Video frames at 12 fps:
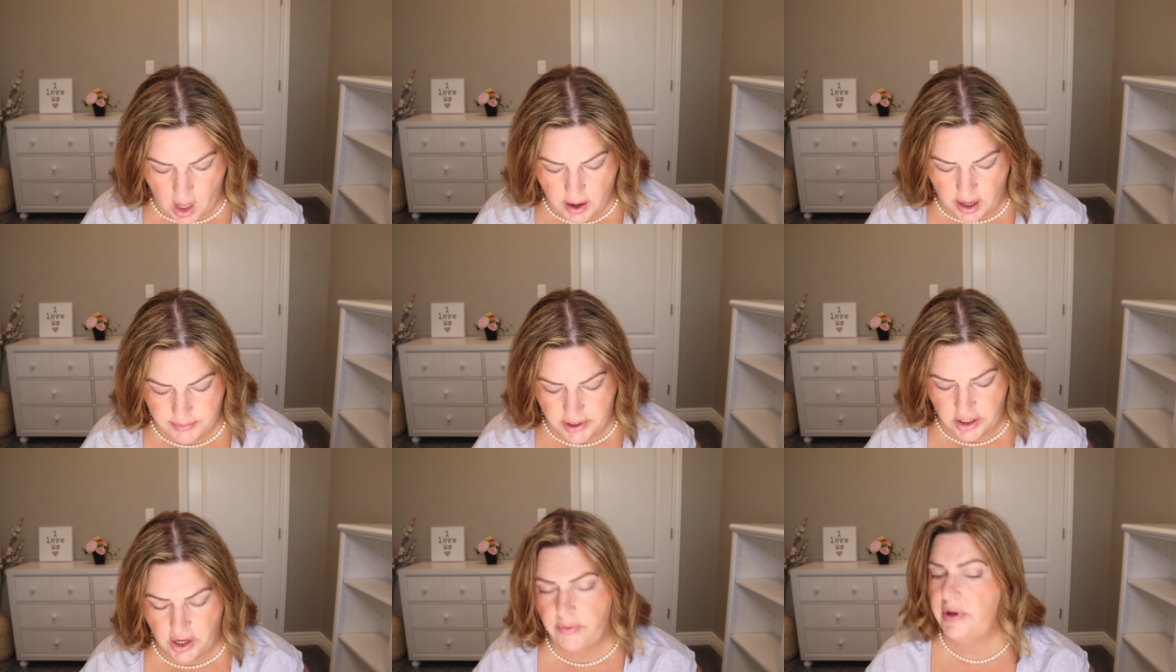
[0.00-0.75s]
I'm
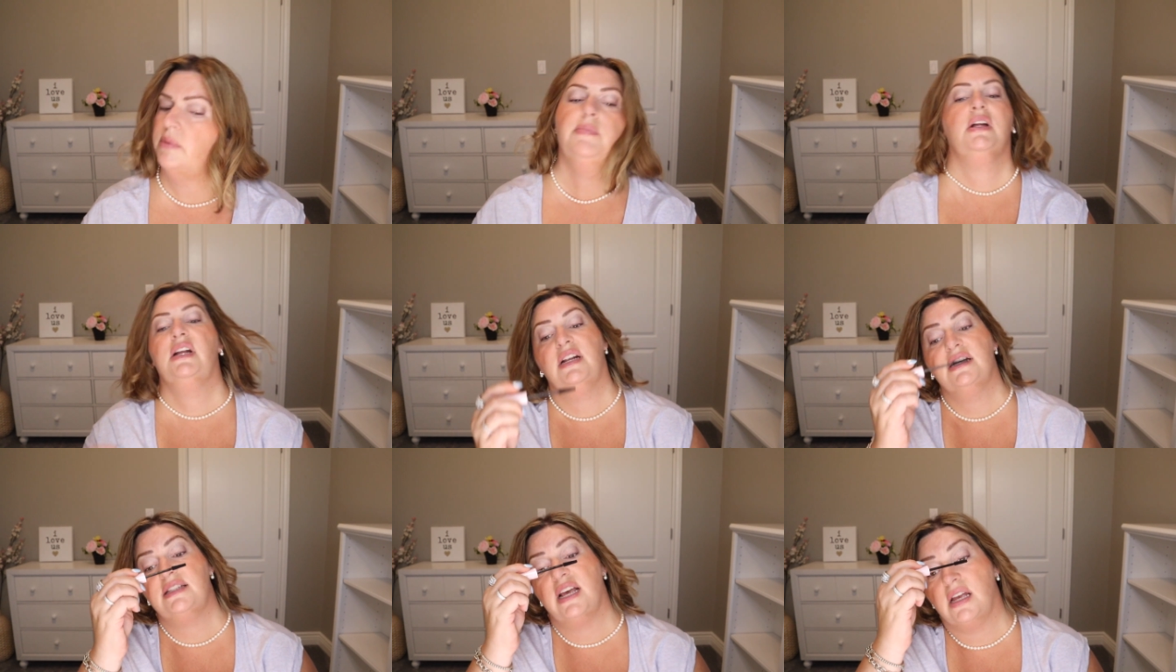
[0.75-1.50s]
gonna go in and put in
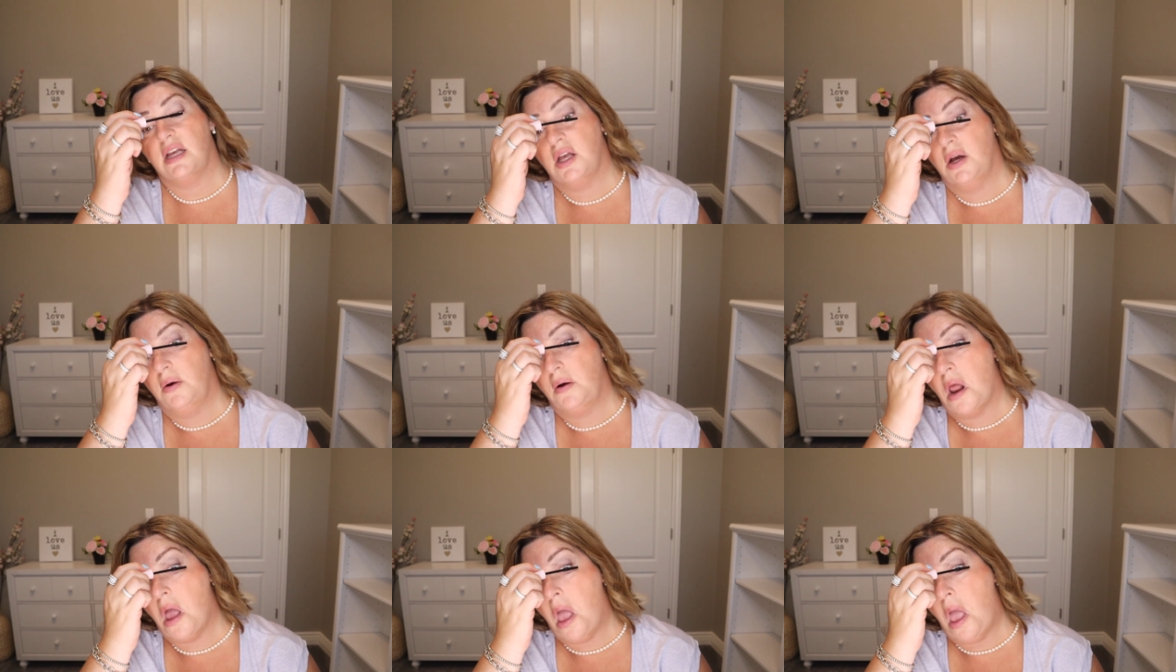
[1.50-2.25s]
a second coat.